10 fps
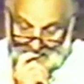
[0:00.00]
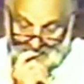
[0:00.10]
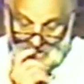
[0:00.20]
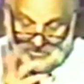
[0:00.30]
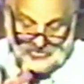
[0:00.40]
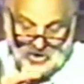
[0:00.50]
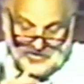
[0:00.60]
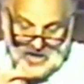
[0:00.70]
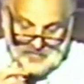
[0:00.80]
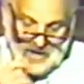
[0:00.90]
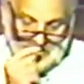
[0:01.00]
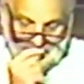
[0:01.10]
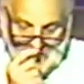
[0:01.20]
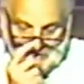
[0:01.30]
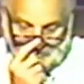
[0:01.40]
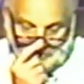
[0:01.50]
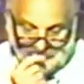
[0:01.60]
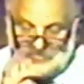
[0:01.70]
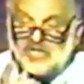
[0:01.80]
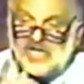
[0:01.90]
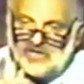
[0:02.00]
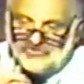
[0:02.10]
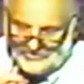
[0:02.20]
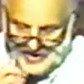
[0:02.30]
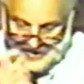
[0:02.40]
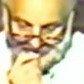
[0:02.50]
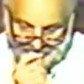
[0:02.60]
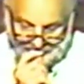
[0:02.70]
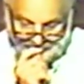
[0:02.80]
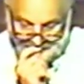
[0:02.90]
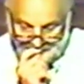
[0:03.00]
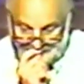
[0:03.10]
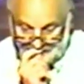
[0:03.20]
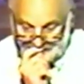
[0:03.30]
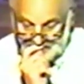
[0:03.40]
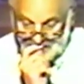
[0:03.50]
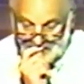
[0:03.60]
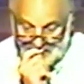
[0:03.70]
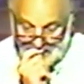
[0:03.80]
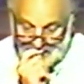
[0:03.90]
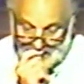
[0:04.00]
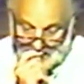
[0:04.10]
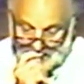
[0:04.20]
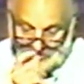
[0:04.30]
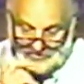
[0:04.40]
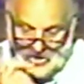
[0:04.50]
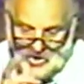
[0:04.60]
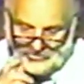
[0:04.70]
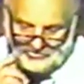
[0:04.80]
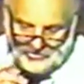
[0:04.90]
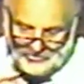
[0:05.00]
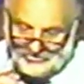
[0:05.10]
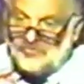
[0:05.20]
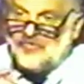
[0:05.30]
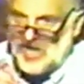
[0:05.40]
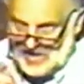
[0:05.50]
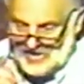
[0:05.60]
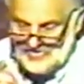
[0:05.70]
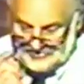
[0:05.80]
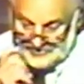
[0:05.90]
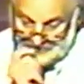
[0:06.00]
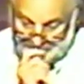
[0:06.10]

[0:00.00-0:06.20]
I want to talk now about evangelism to insiders, to those whose faith